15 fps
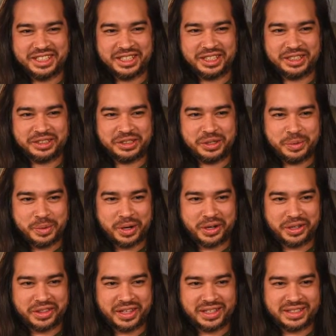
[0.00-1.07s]
New
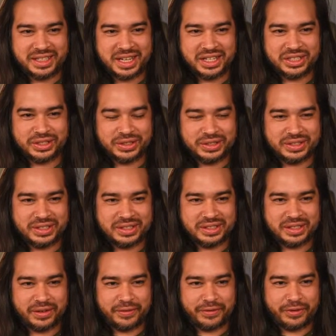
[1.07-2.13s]
authentication
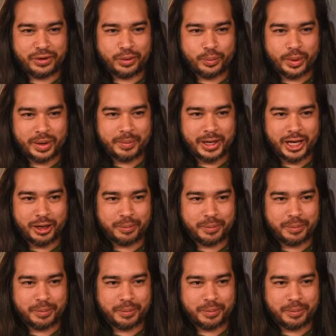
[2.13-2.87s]
system for a web app.